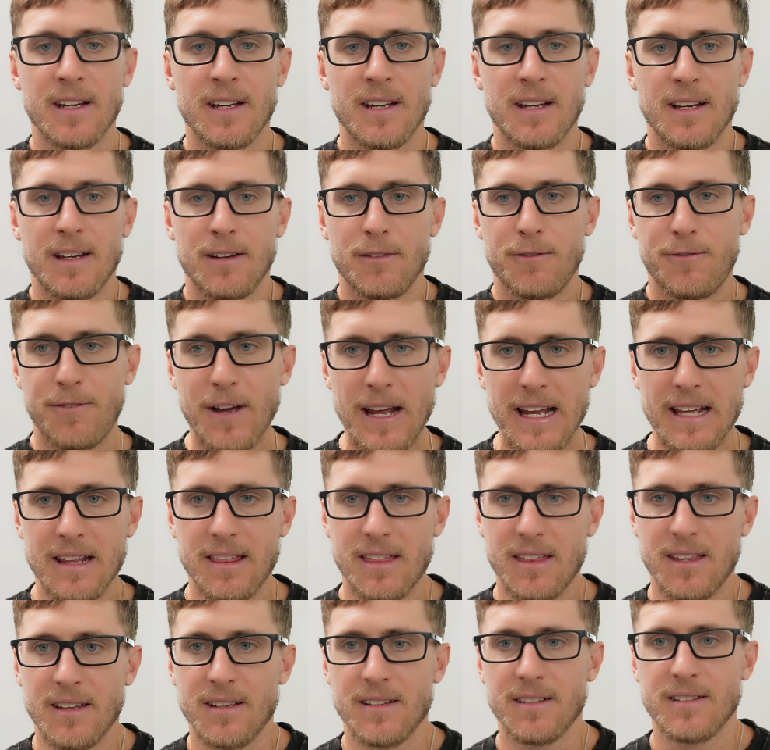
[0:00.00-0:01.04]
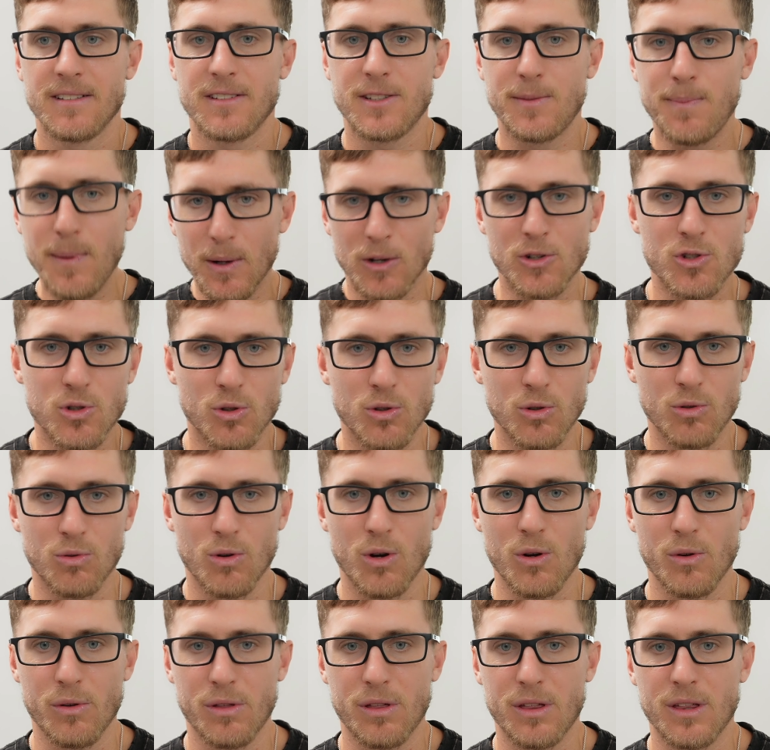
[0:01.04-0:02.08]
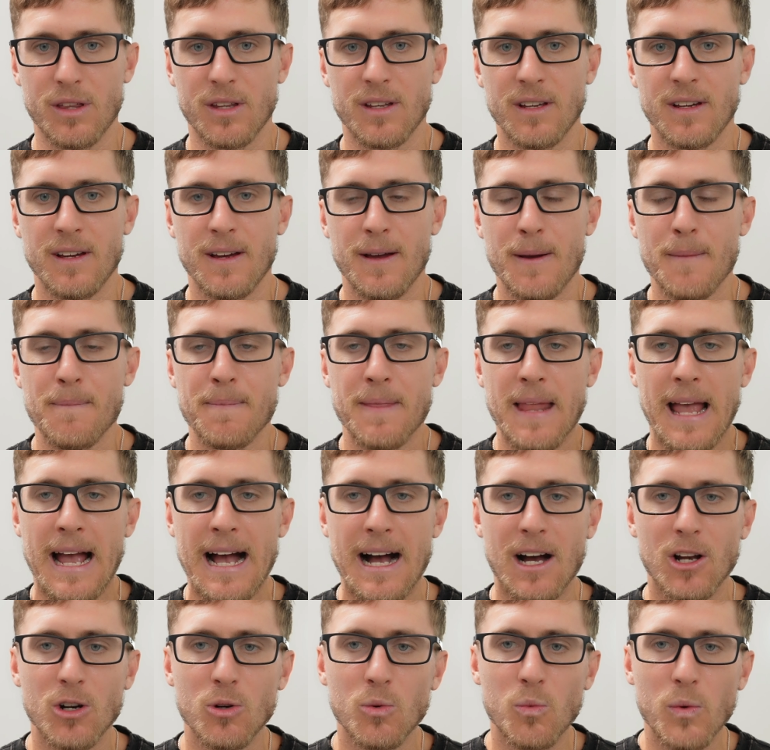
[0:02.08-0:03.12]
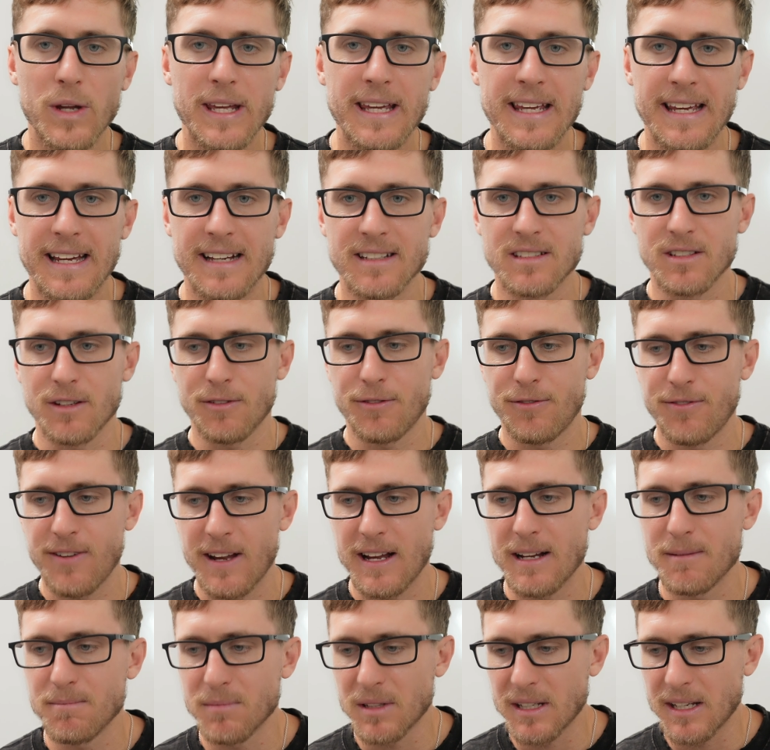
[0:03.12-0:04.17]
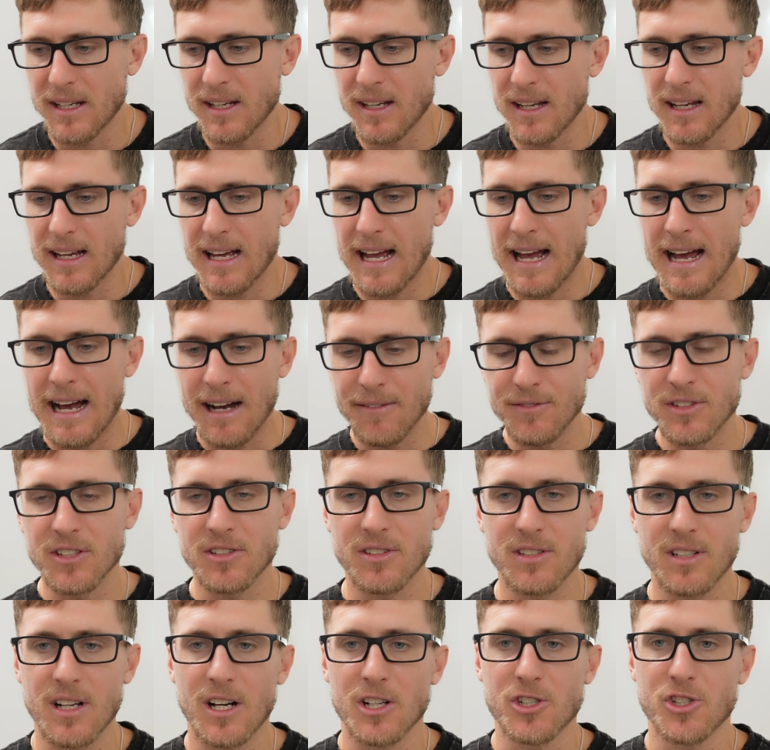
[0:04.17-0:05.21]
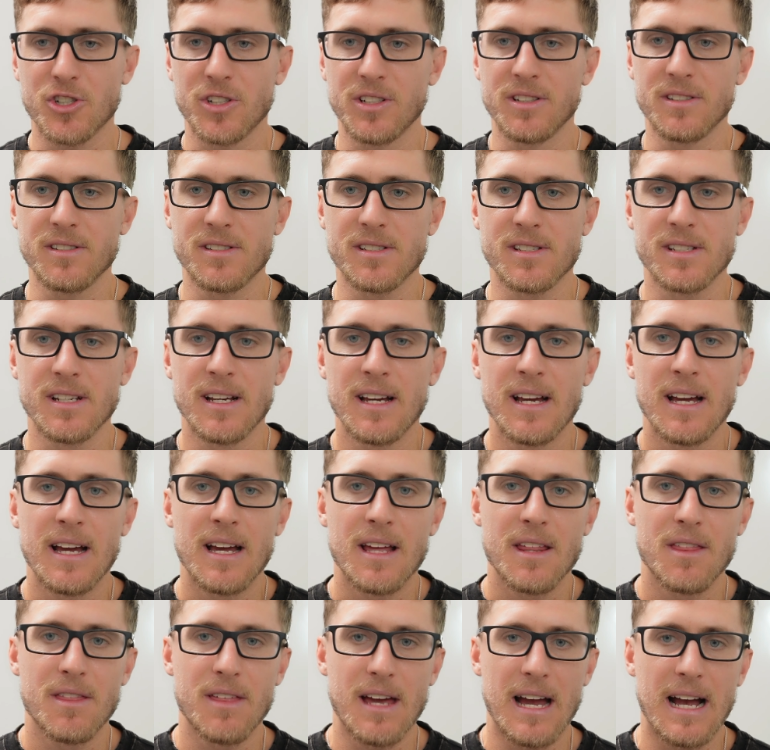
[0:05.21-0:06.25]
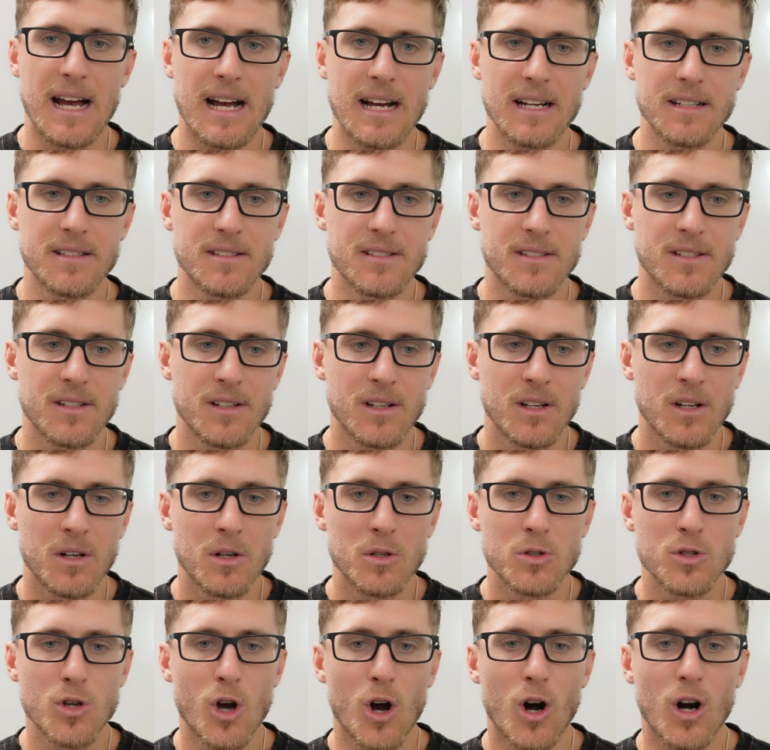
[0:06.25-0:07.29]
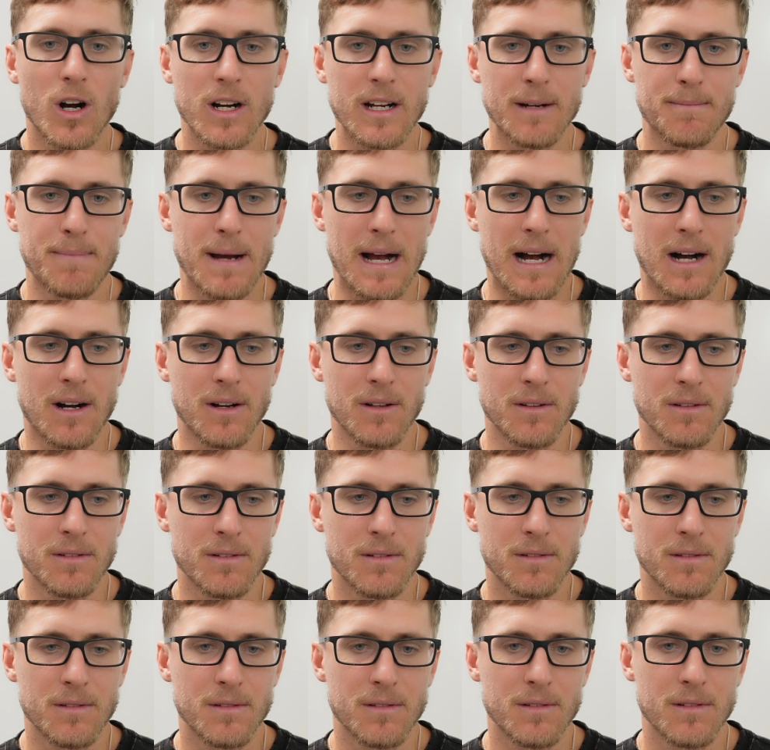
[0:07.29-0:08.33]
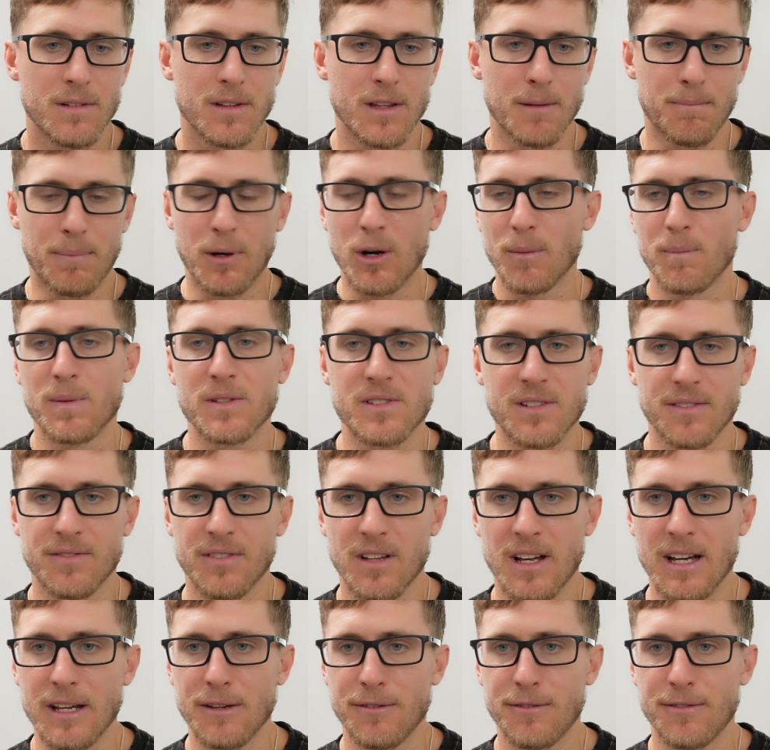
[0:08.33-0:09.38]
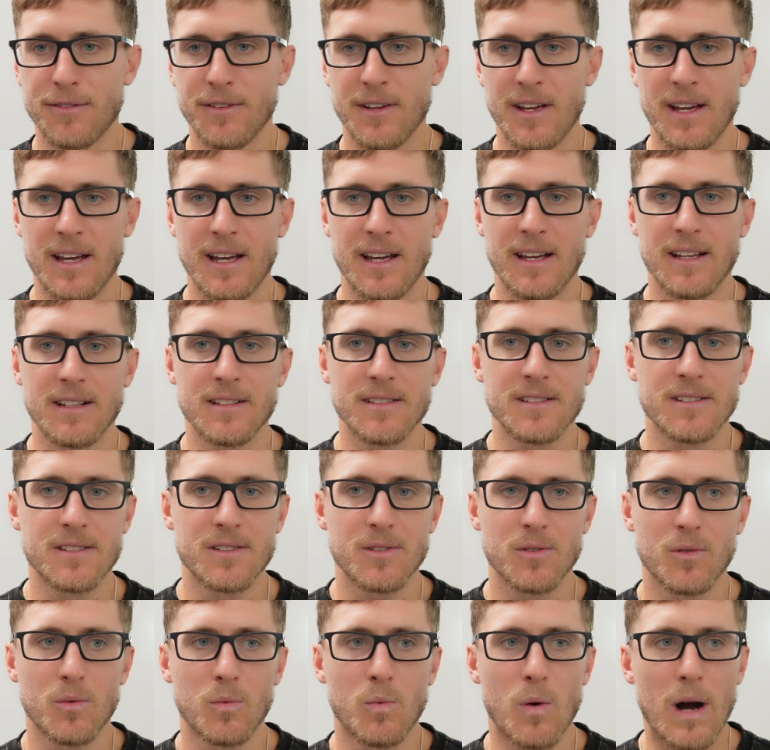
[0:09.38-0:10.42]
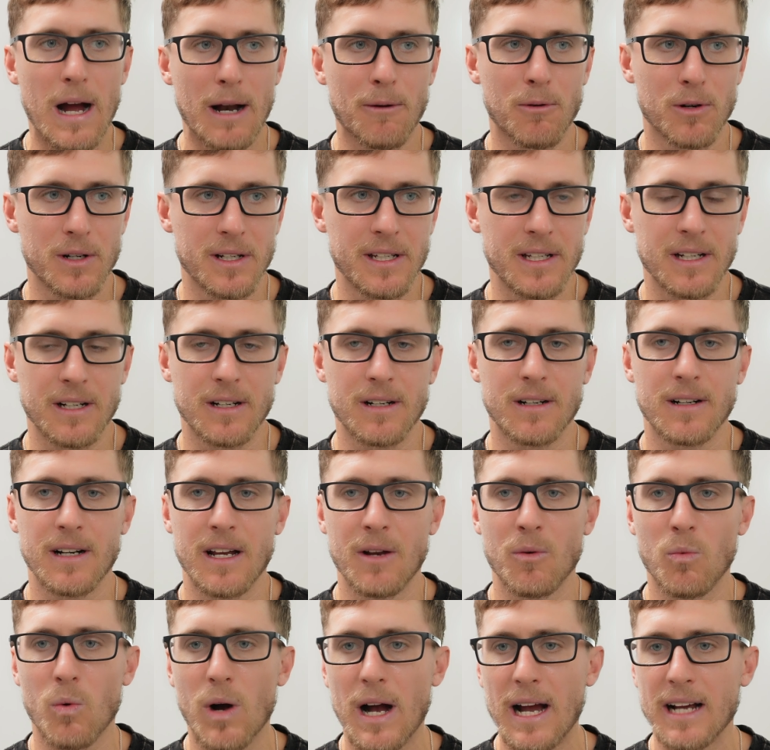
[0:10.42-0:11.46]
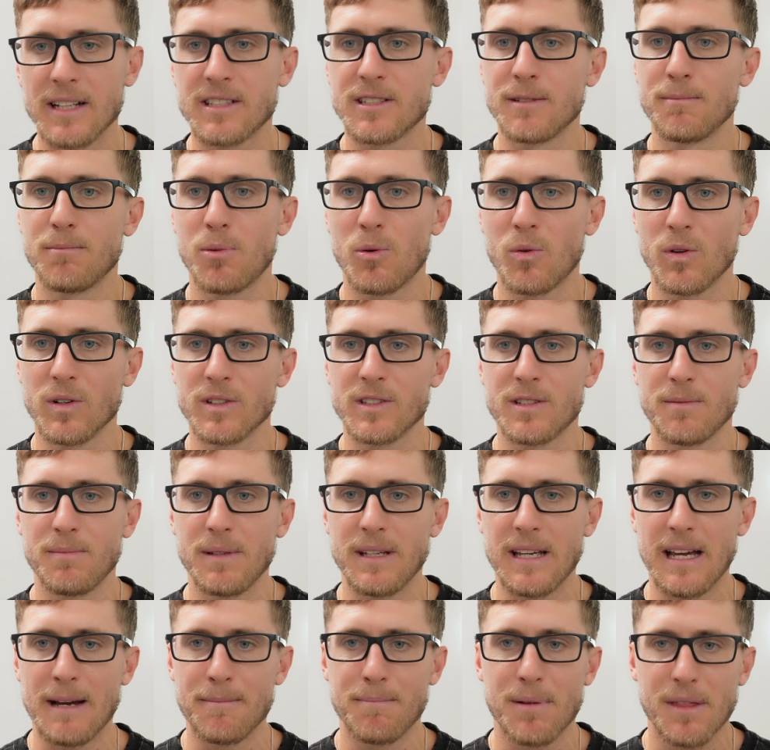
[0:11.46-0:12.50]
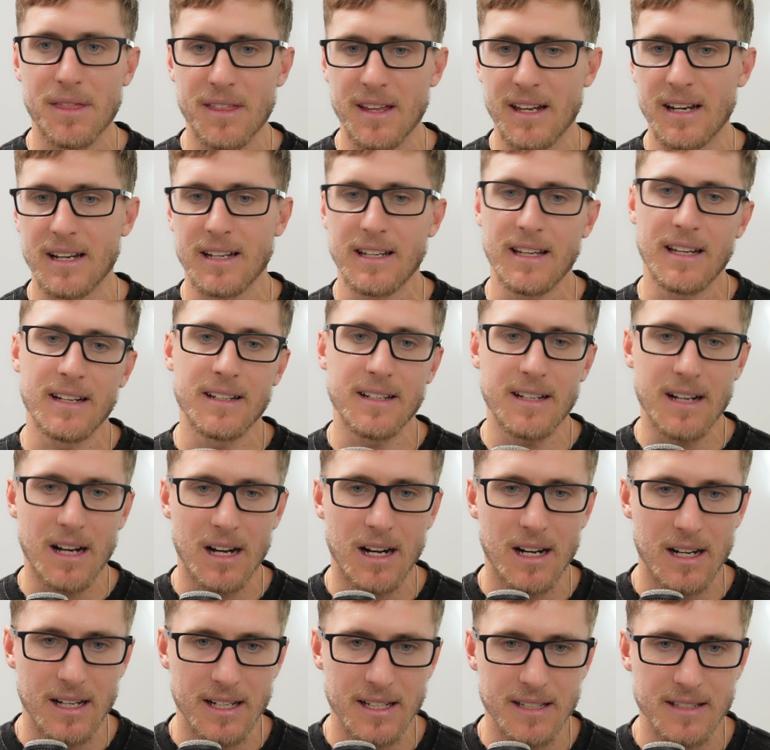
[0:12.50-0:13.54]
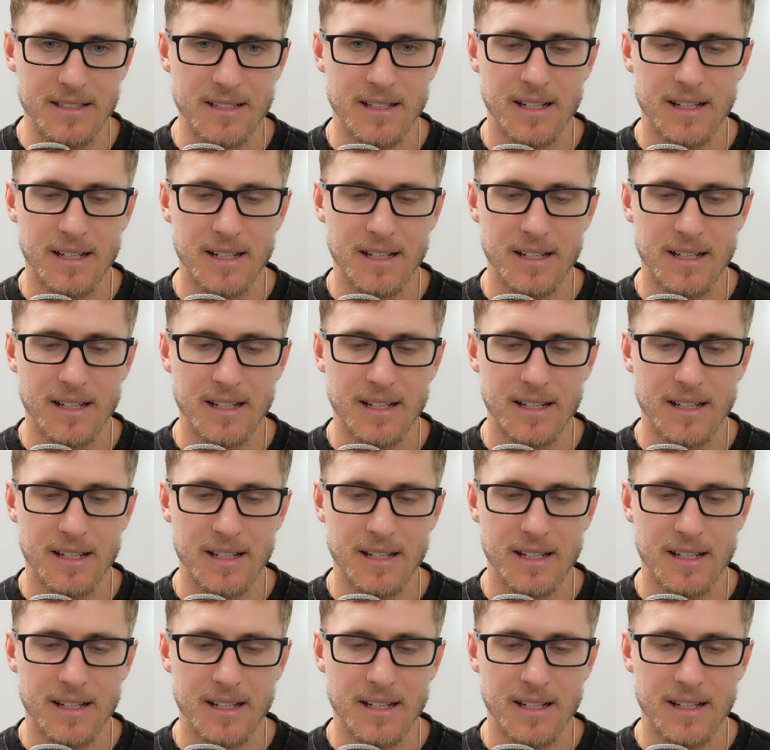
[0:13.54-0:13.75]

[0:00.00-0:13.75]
Faith, spiritual growth. How do we as a family have discussions that talk about the purpose of life and why we're here and why it's important to be empathetic and kind